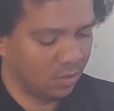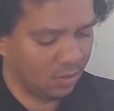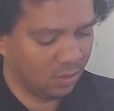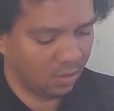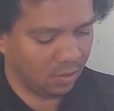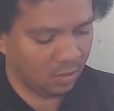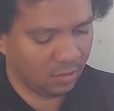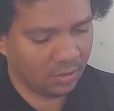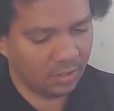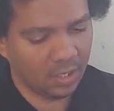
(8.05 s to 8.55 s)

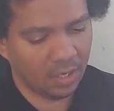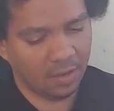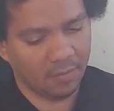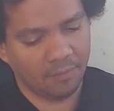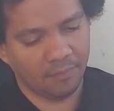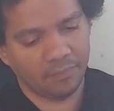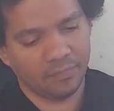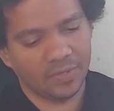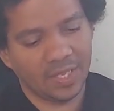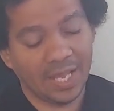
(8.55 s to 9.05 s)
Uh, yeah,
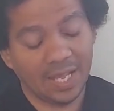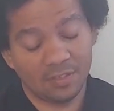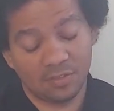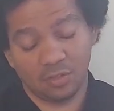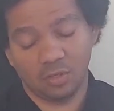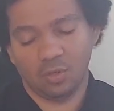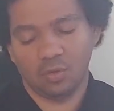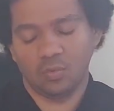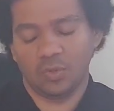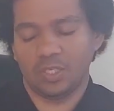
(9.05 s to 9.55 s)

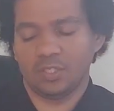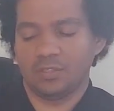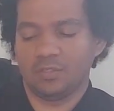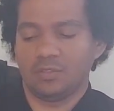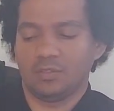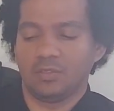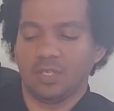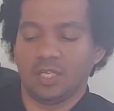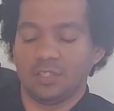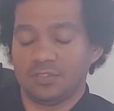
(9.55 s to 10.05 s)
as
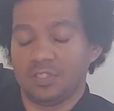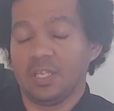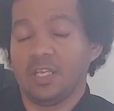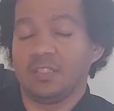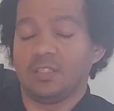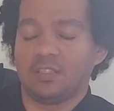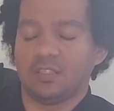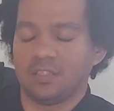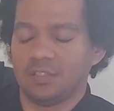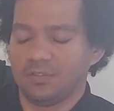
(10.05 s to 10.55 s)
always, as the
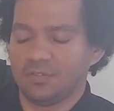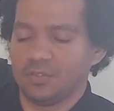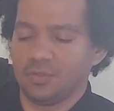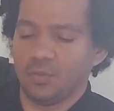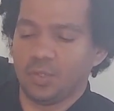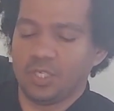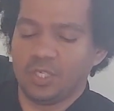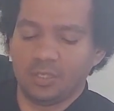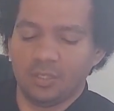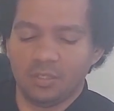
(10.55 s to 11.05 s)
header gives
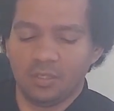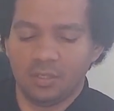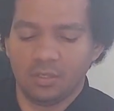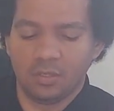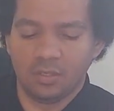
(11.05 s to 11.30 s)
away,